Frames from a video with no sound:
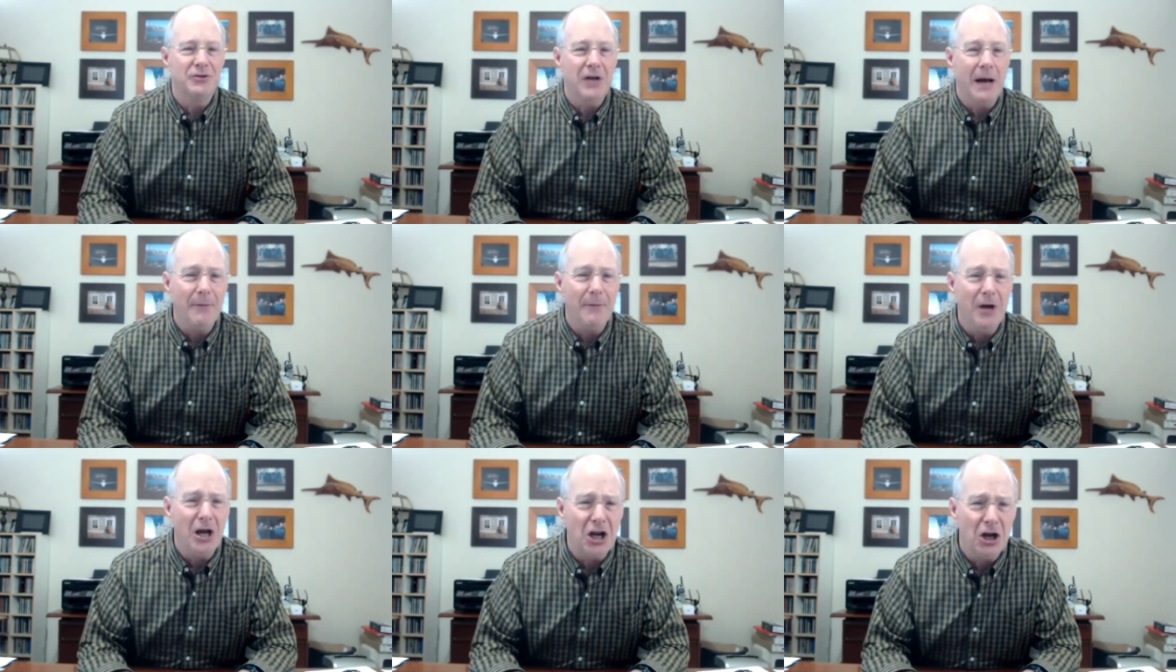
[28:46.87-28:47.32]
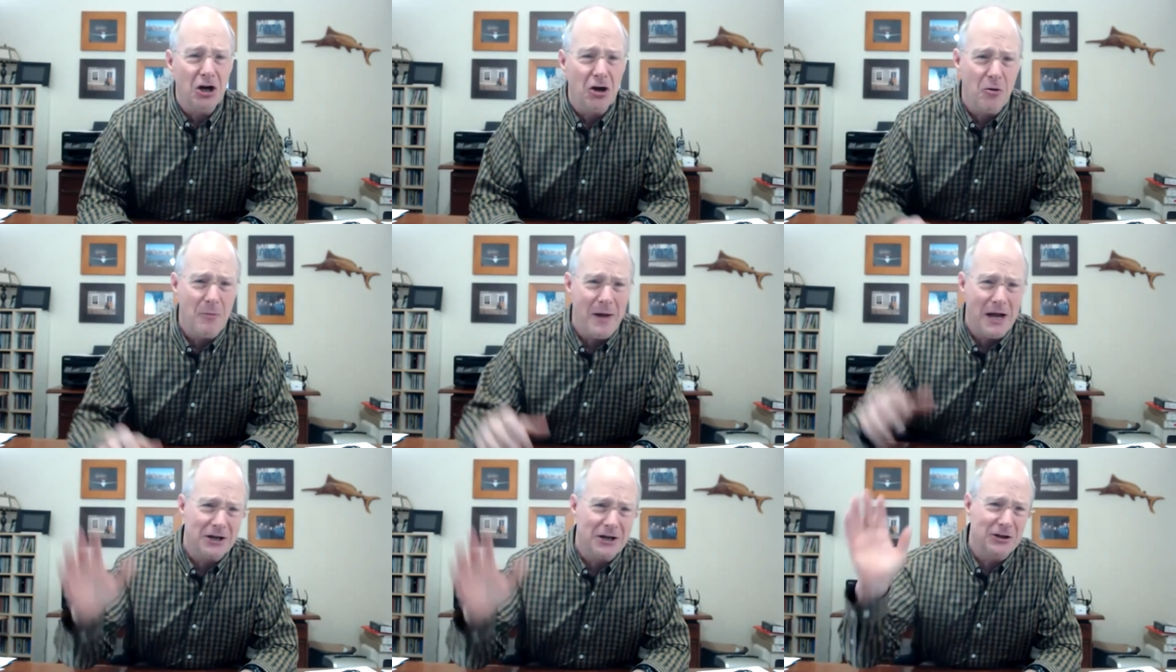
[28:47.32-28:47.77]
I'm not going to
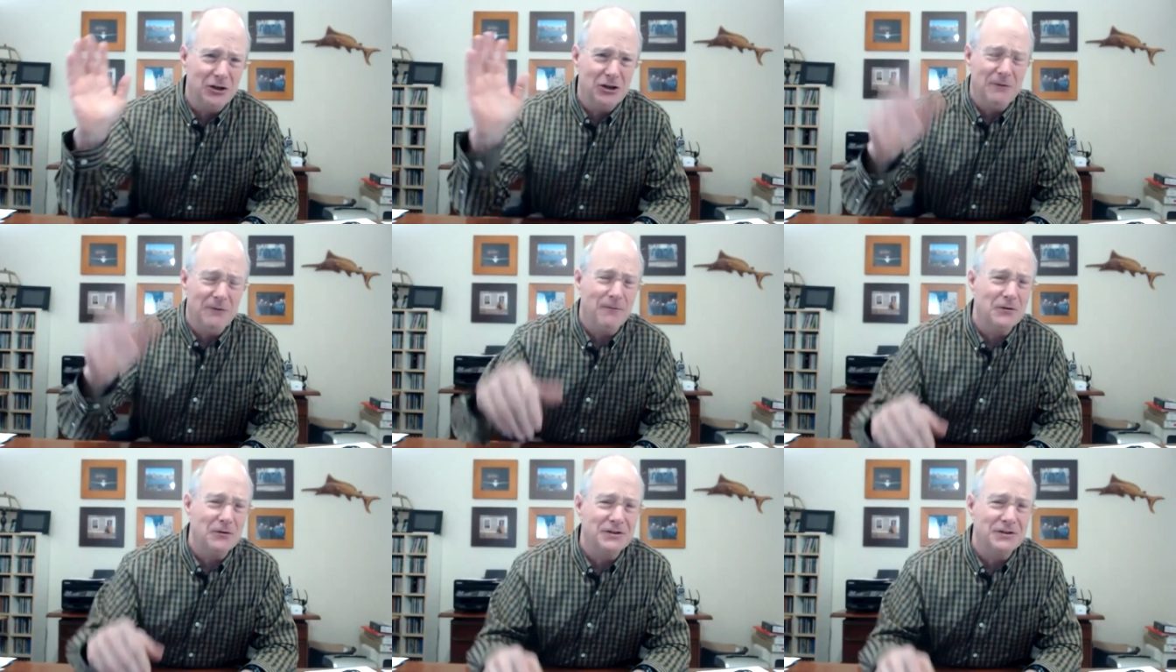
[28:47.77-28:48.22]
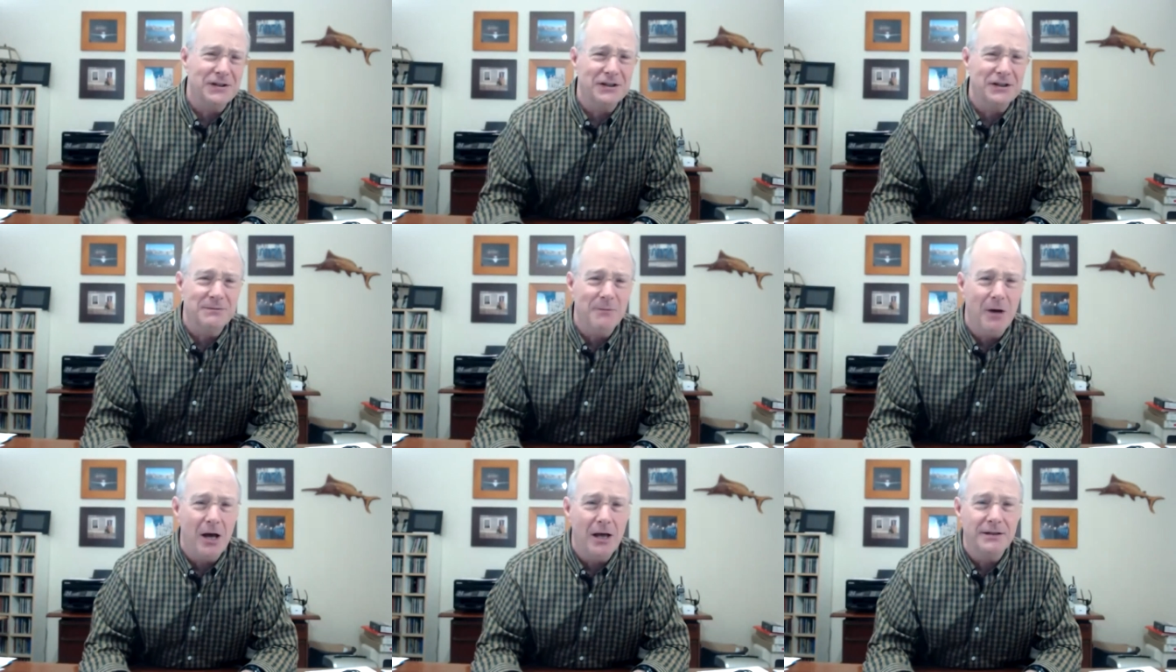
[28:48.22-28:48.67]
go back to the gym for
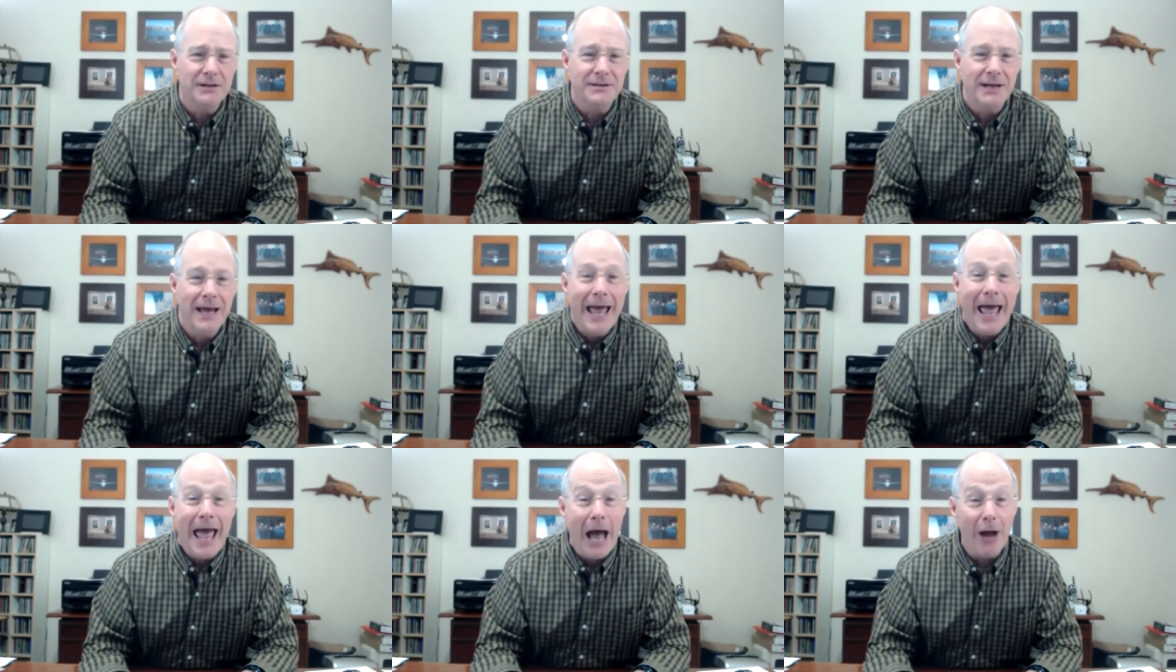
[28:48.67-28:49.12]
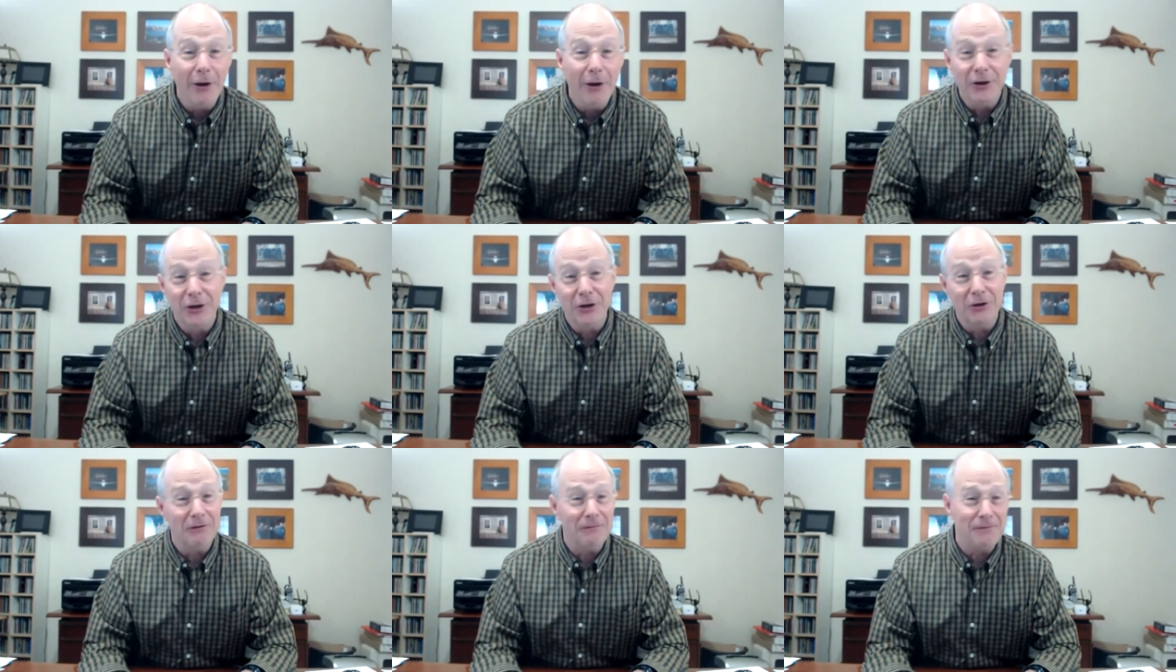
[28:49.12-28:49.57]
six months how are
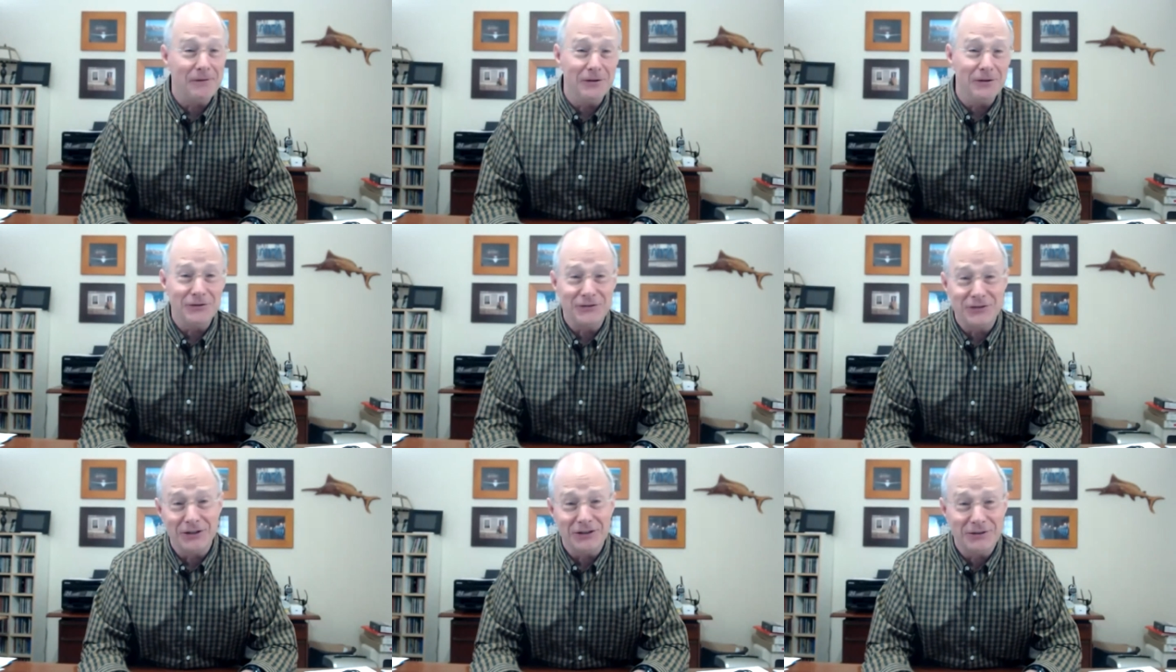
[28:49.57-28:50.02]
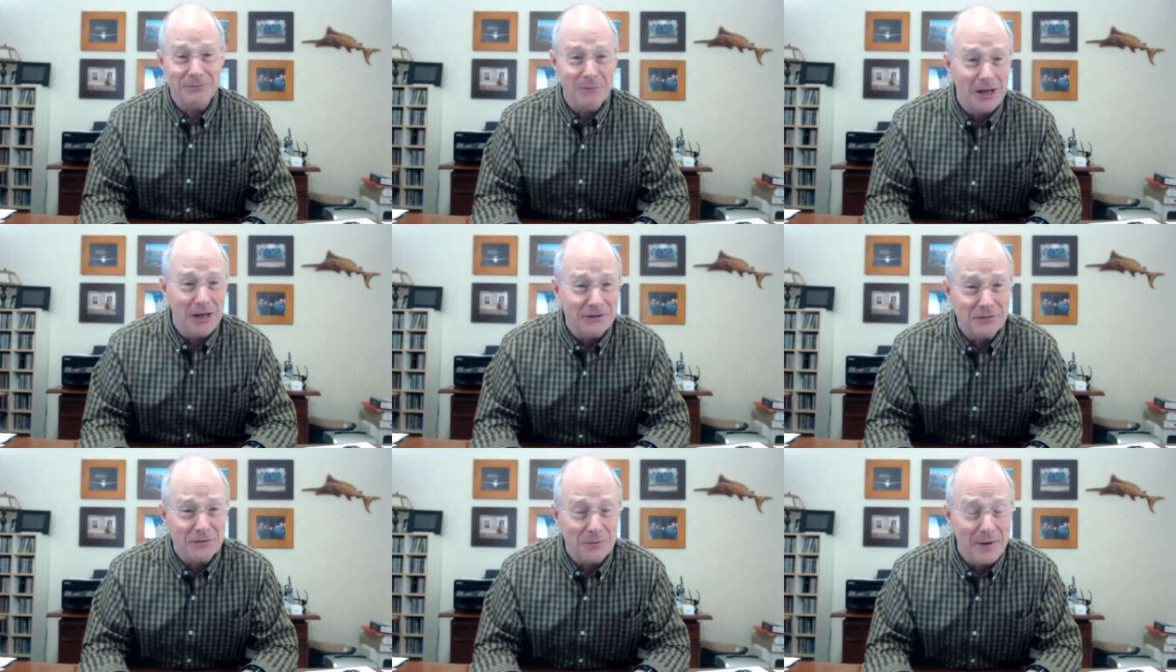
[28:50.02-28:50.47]
you going to feel six
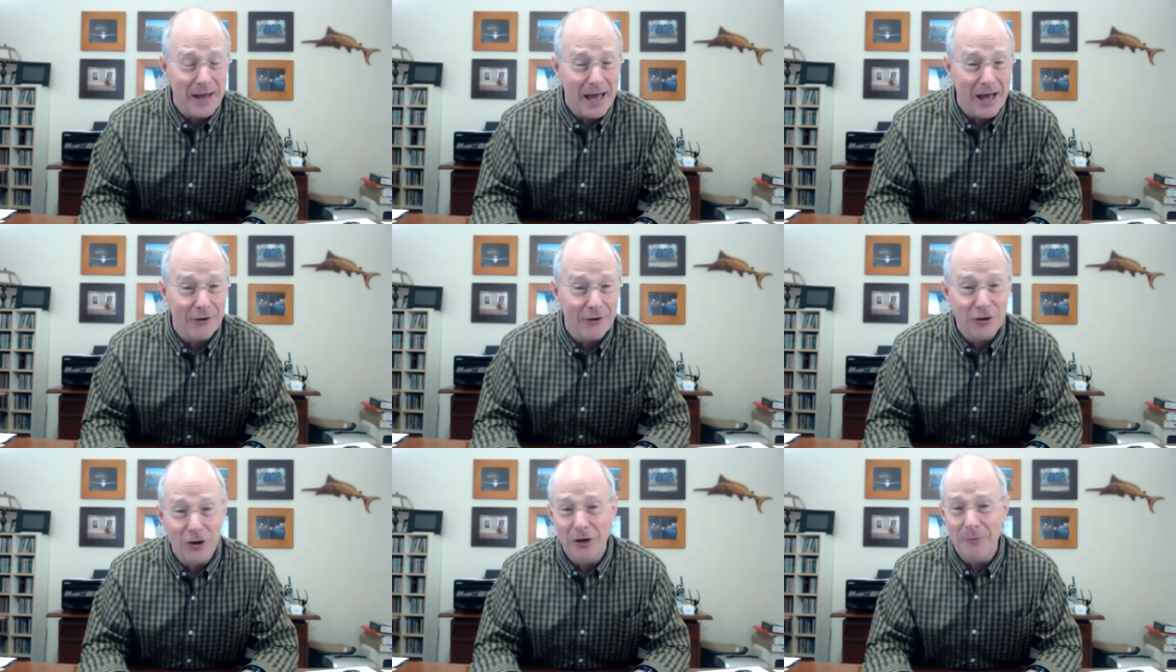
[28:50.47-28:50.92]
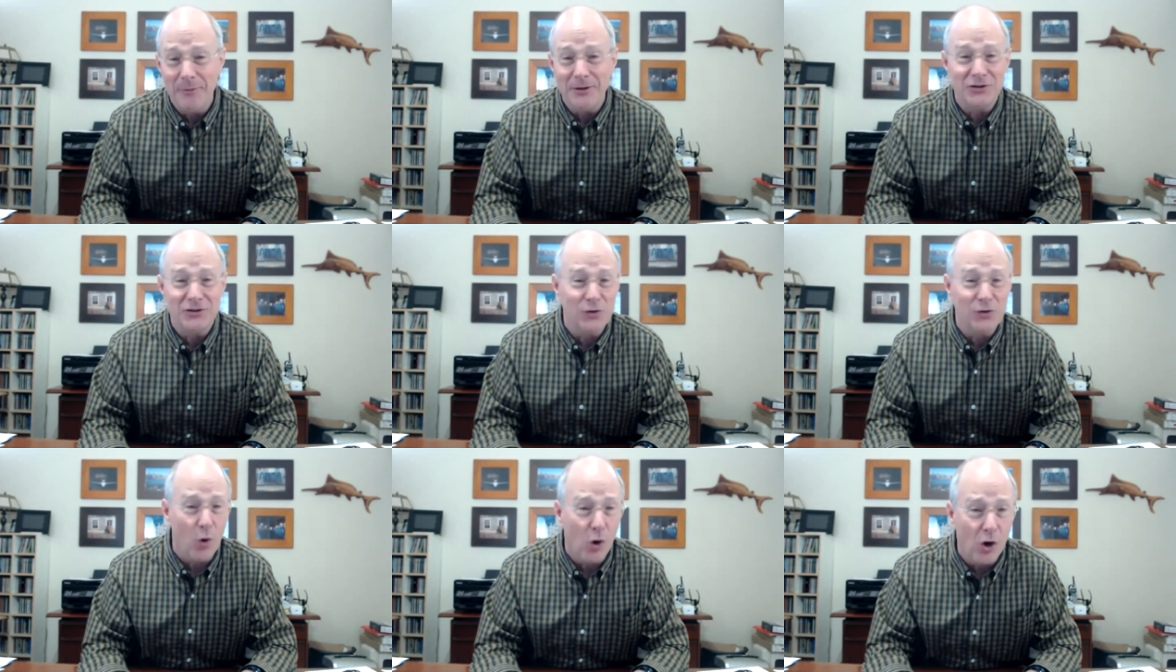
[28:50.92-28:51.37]
months from now? You're going to be
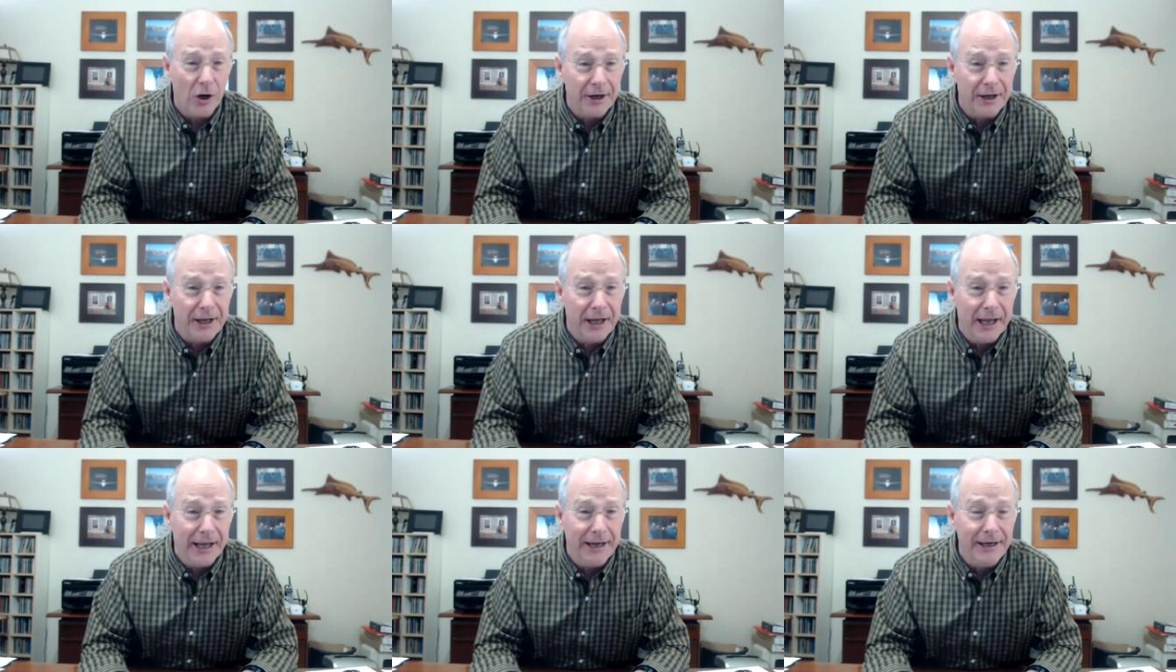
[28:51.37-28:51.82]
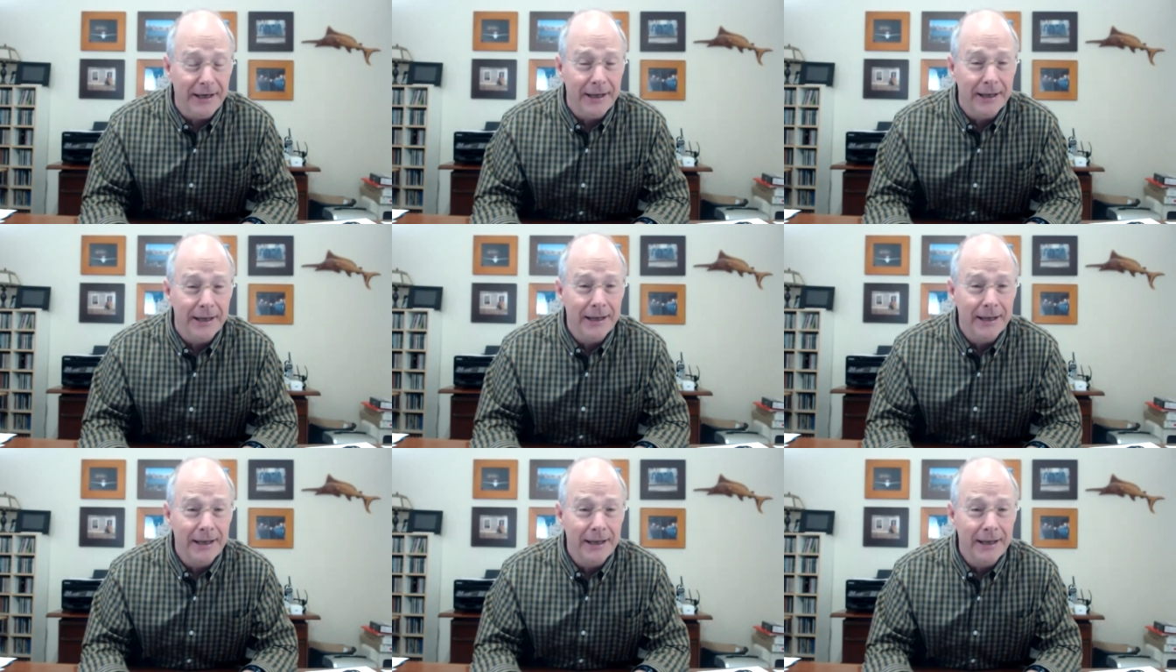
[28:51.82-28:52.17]
sore again